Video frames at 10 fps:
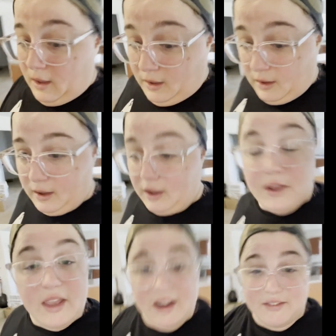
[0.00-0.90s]
I
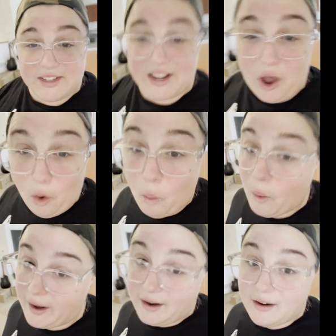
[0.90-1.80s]
can't even tell
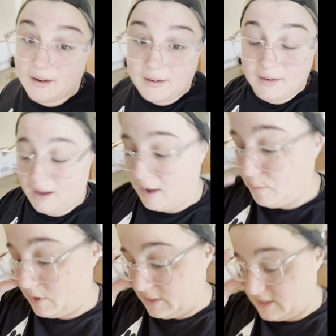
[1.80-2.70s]
where I
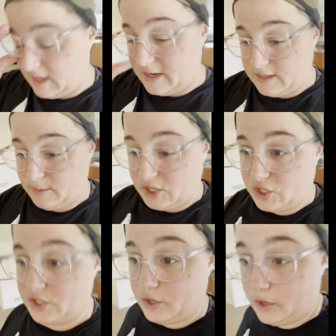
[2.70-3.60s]
put the
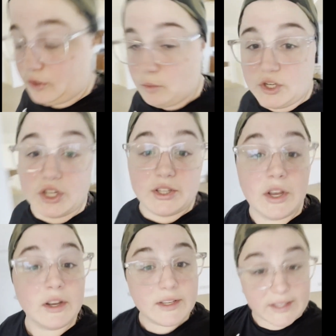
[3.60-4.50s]
diatomaceous earth, which is
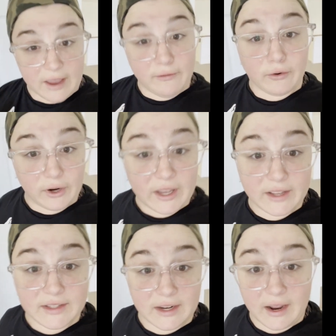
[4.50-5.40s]
safe for
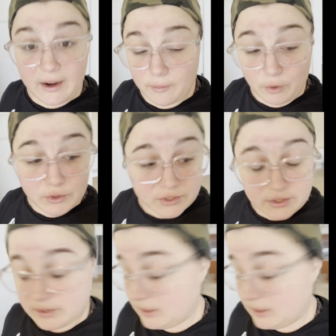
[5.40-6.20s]
kids and animals.